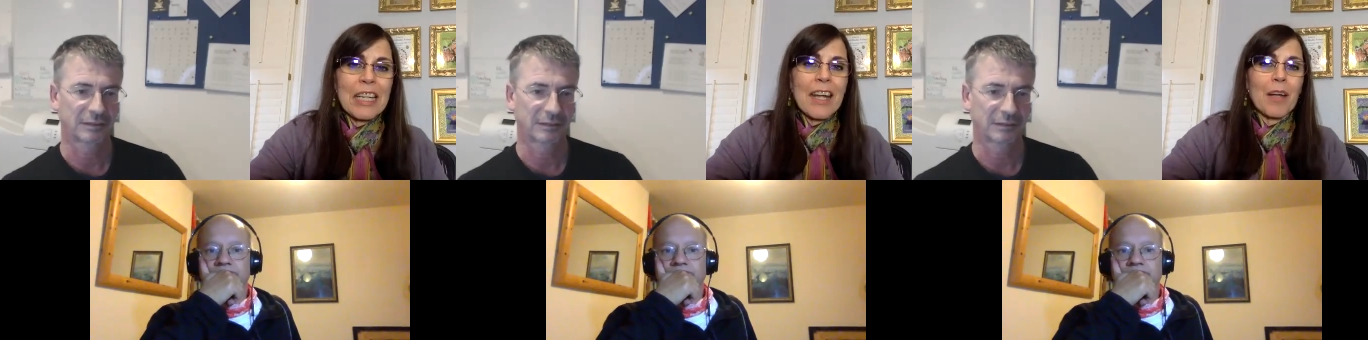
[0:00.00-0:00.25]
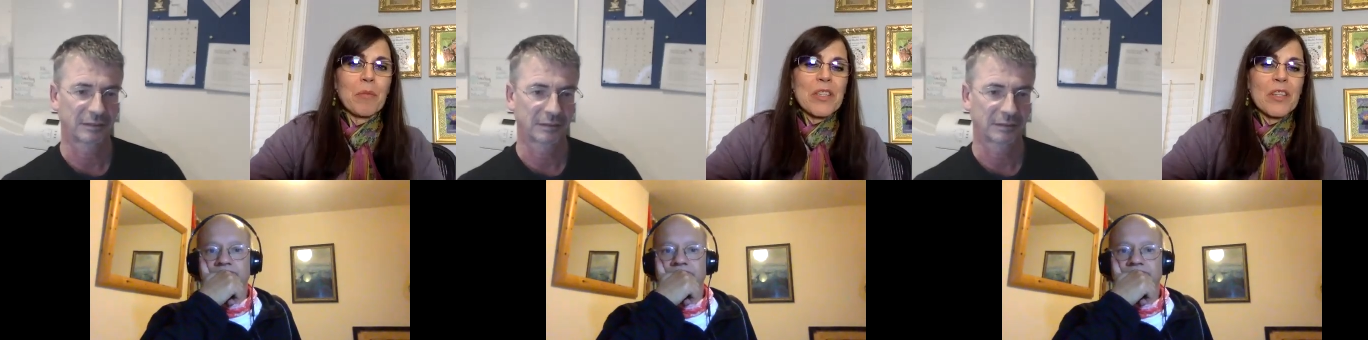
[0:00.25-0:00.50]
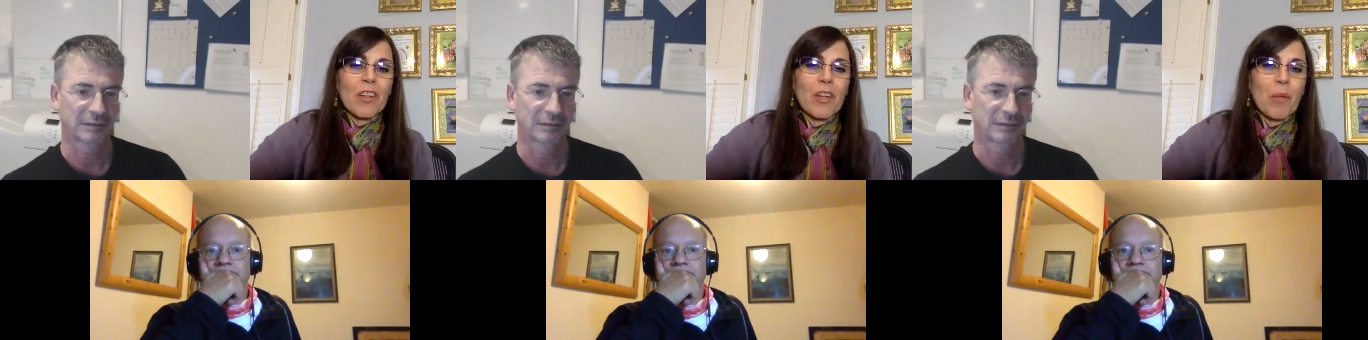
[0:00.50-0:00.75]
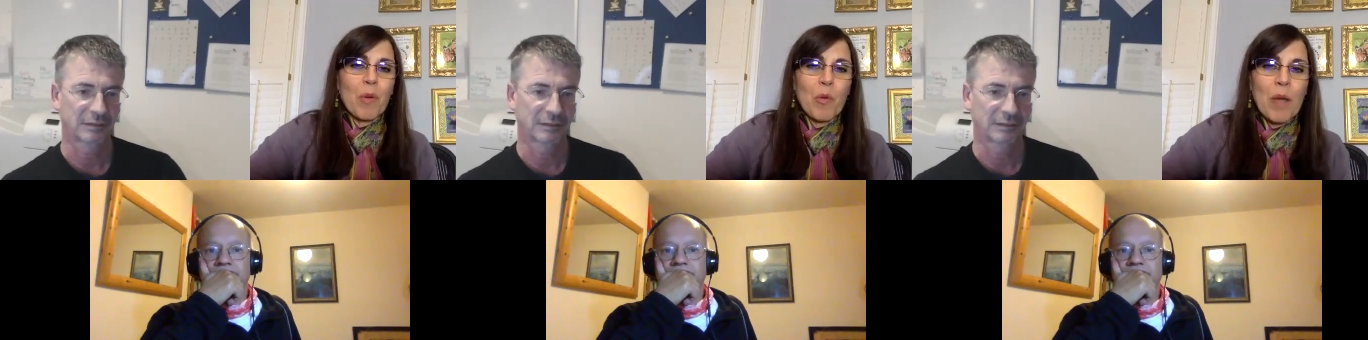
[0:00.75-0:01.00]
Speaker 1: amazon
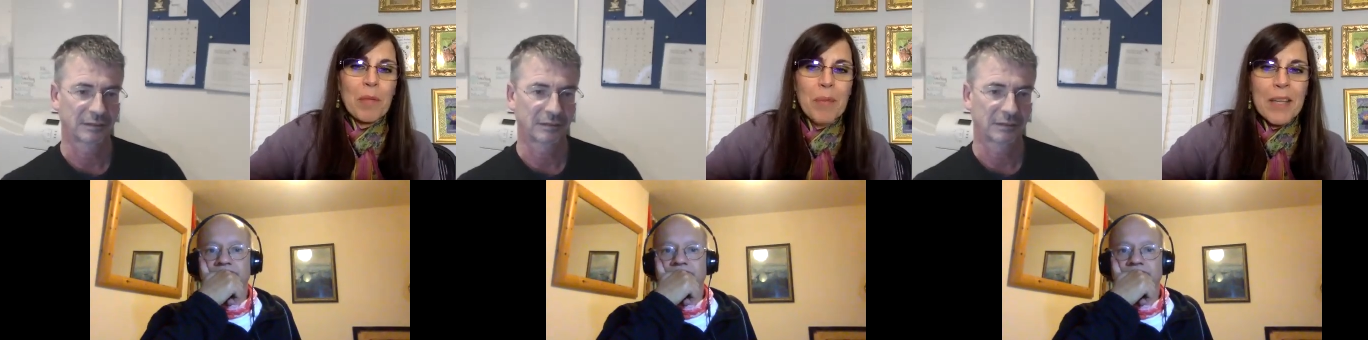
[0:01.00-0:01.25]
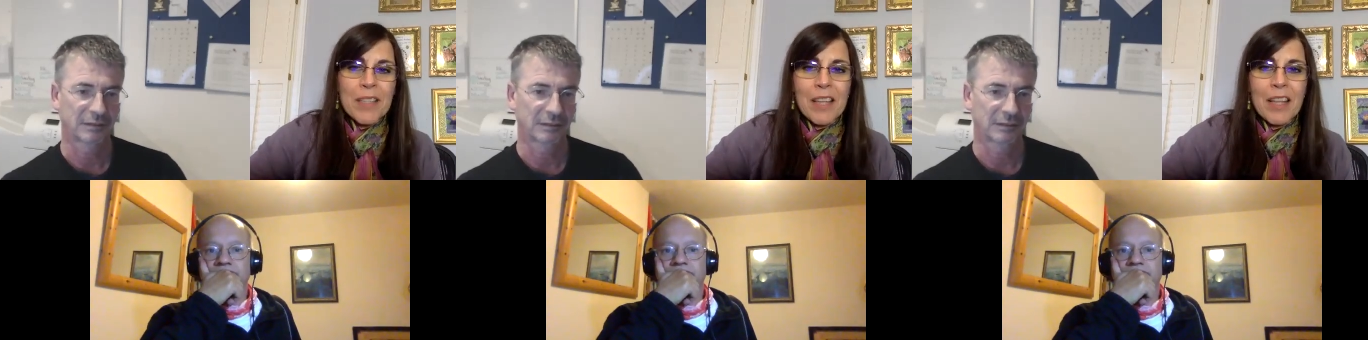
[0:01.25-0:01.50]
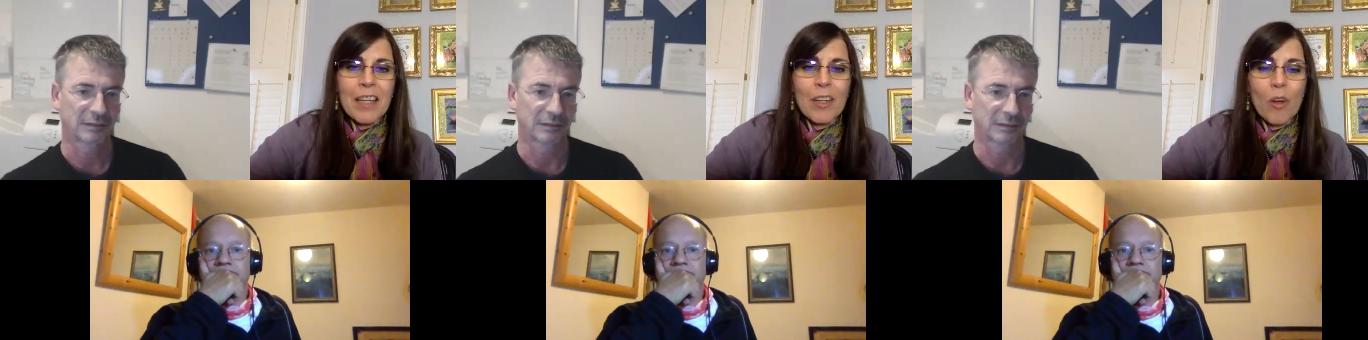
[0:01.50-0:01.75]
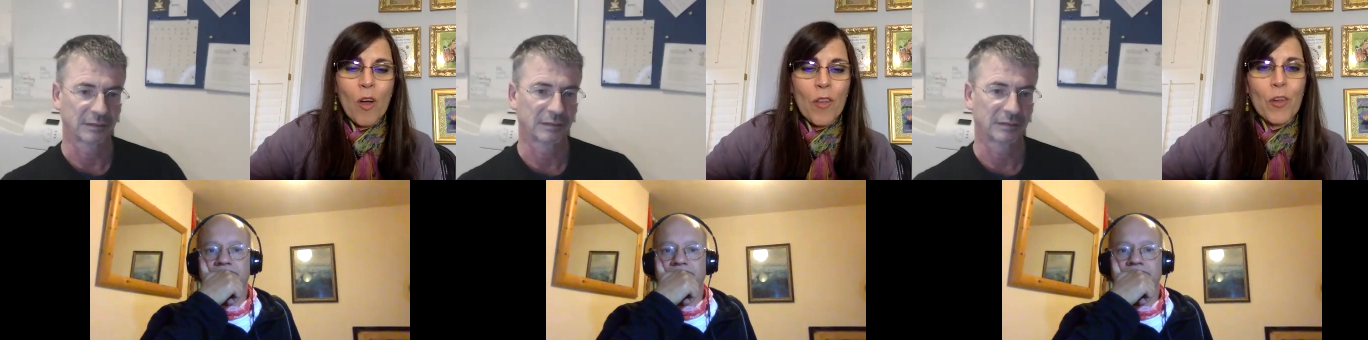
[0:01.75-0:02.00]
number one best-selling
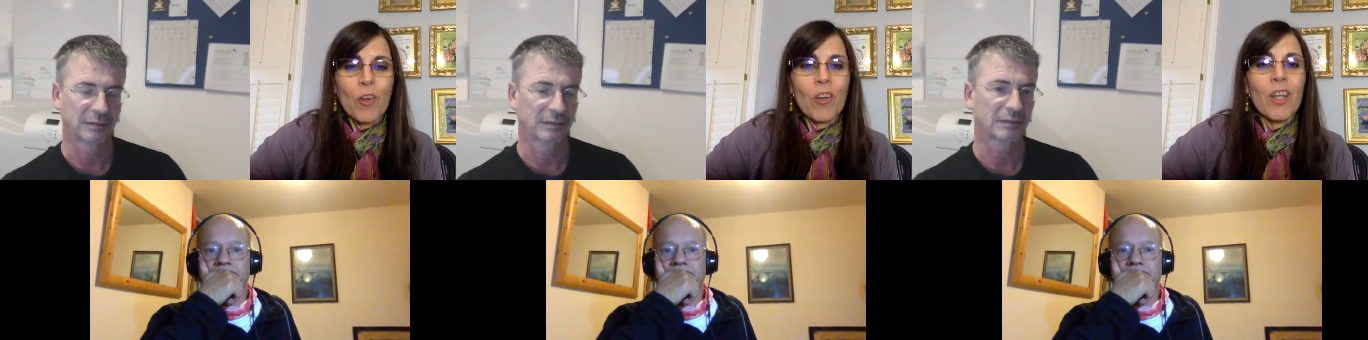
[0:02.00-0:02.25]
author